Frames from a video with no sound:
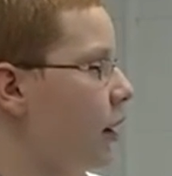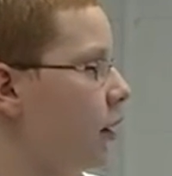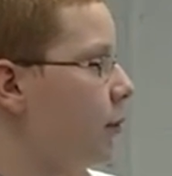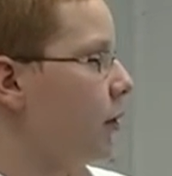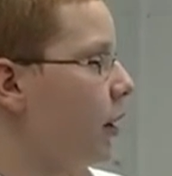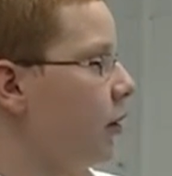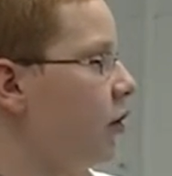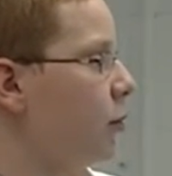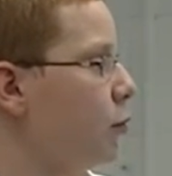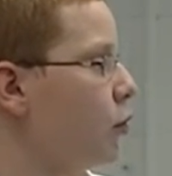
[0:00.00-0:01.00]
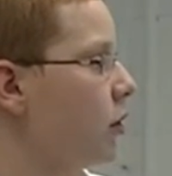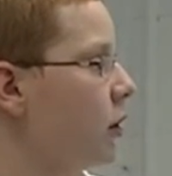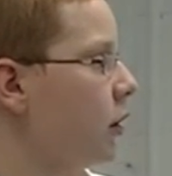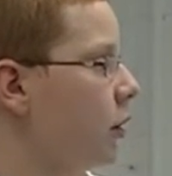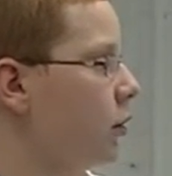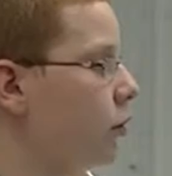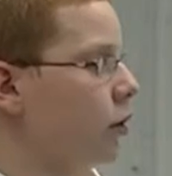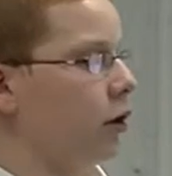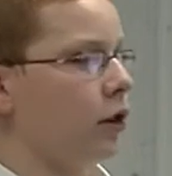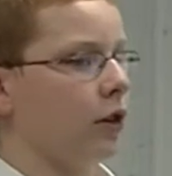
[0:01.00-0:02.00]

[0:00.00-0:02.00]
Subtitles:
it blends smoothly into the